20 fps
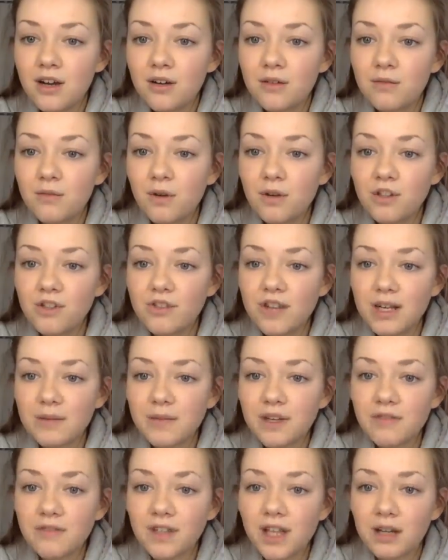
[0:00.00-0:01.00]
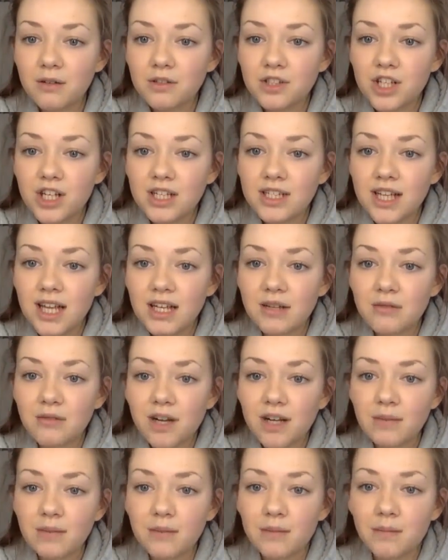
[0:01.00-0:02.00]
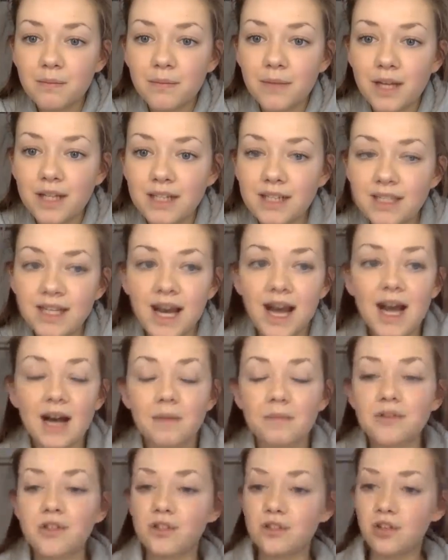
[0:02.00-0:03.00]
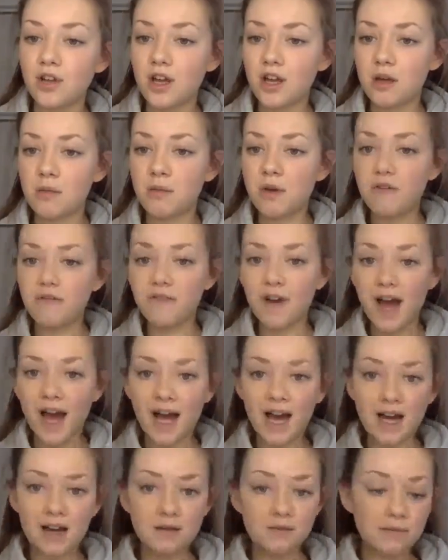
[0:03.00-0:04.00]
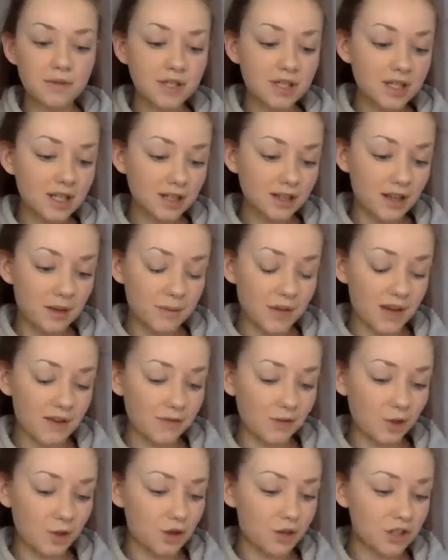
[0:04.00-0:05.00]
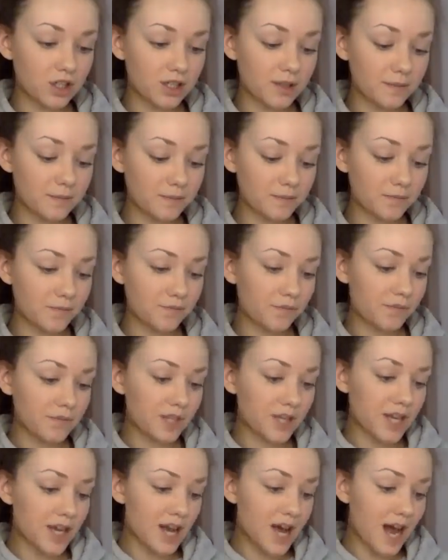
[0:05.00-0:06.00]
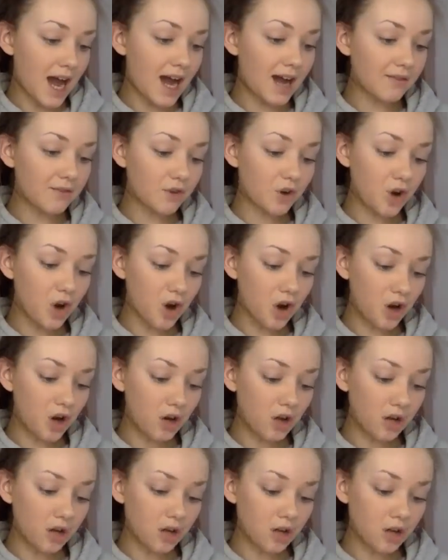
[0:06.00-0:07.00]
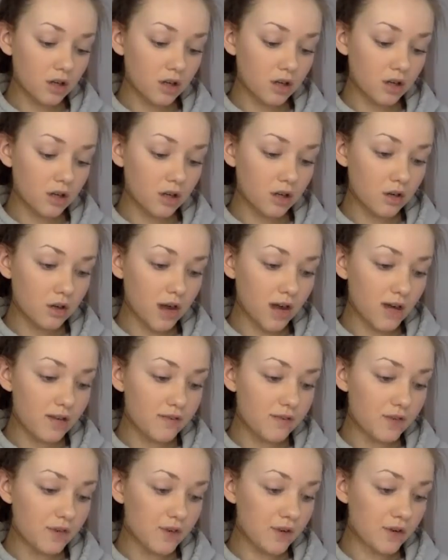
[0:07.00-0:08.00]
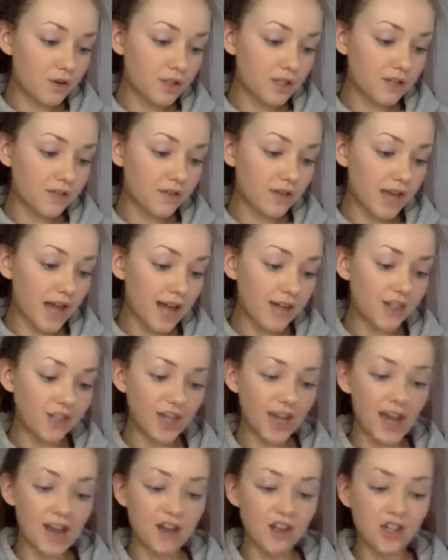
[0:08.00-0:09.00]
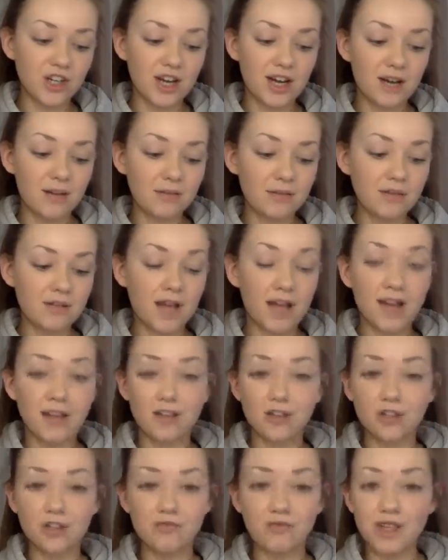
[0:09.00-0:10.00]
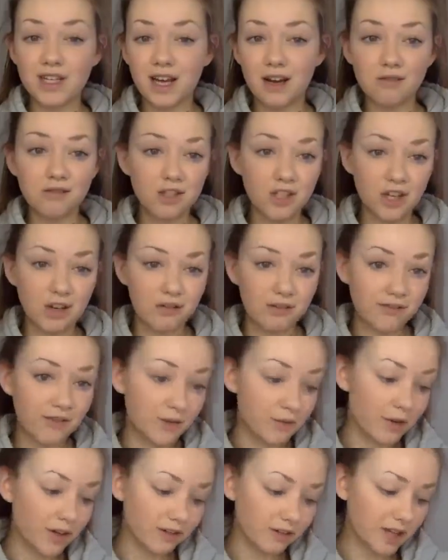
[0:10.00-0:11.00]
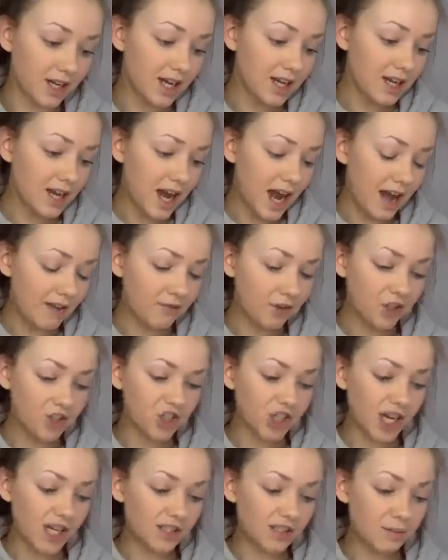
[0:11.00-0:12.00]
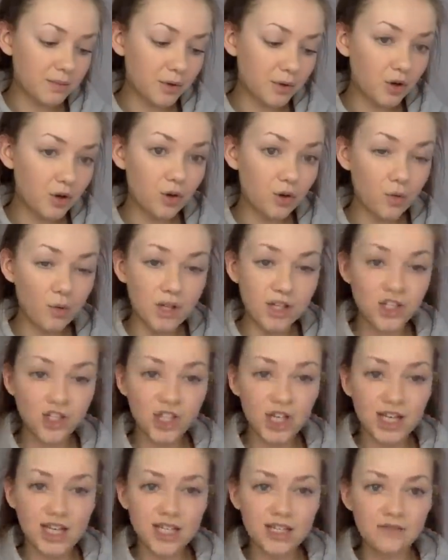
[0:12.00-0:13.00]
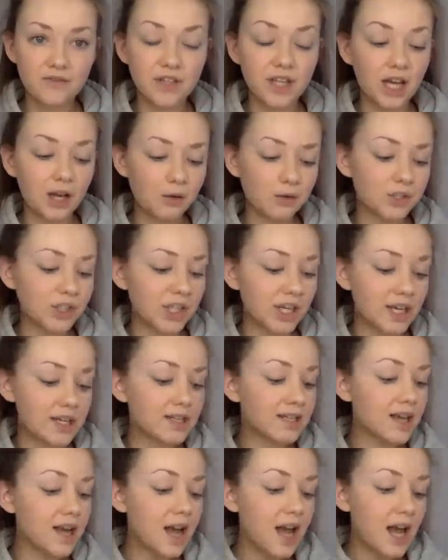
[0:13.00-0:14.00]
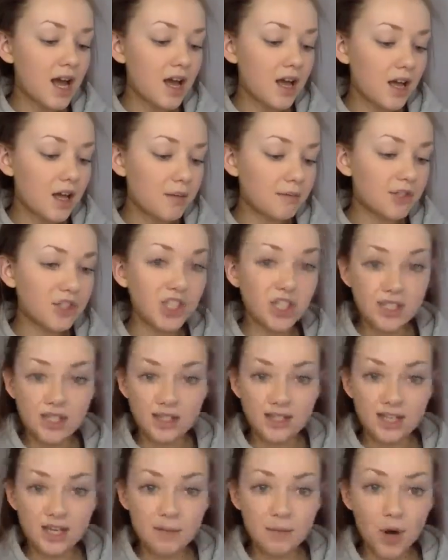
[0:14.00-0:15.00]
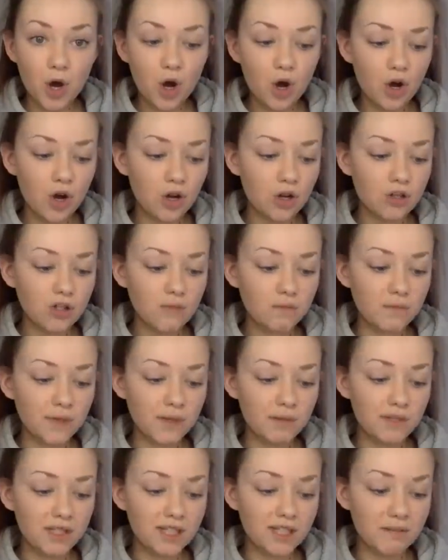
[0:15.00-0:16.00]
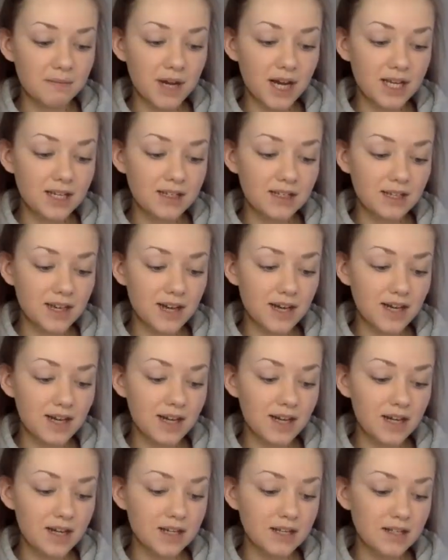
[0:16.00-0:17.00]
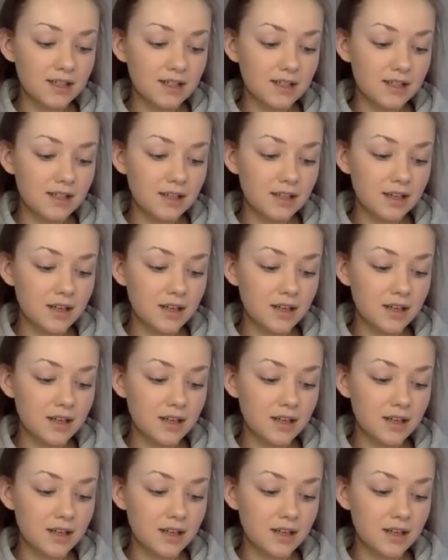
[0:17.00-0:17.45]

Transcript: What would you recommend for languages? Any recommended apps? For apps, let me have a look. I've got quite a few different education apps that I can just read out to you if you want. I've got Chatterbug, which is for languages, GCSE Pod, BBC Bite Size,